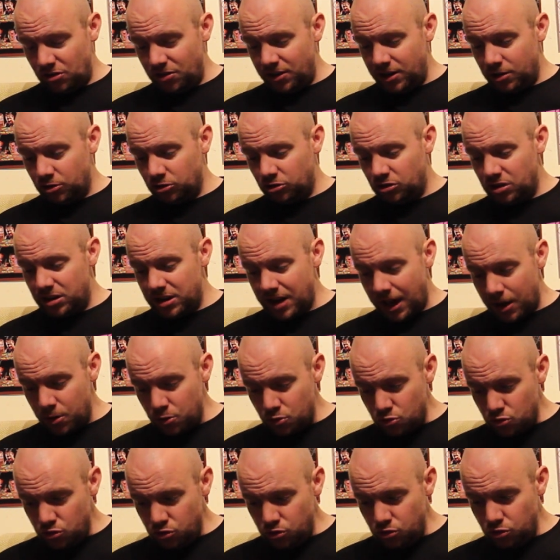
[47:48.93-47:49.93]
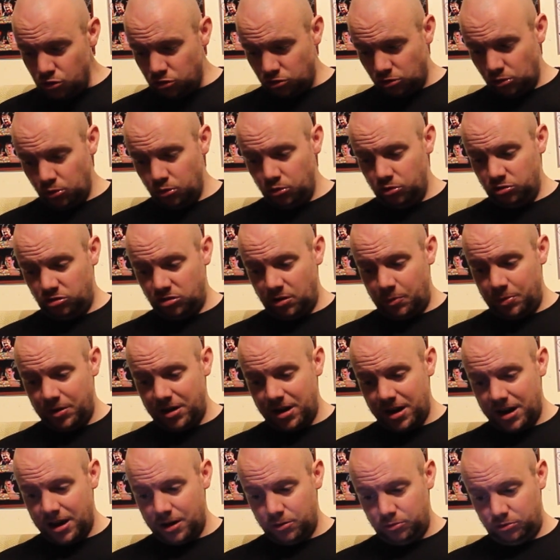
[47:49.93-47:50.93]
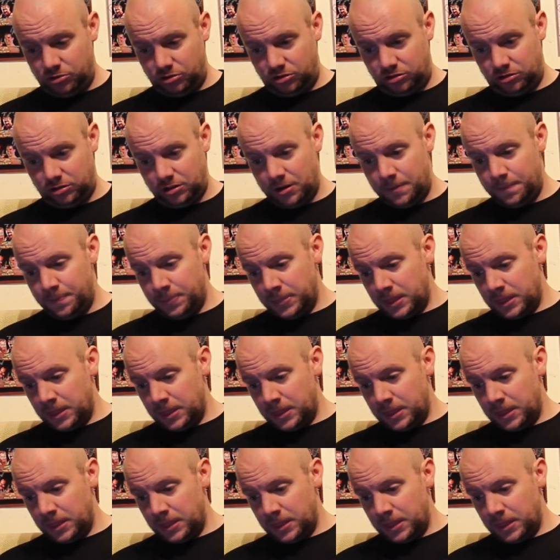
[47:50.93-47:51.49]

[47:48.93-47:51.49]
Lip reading: there is now new shows have been announced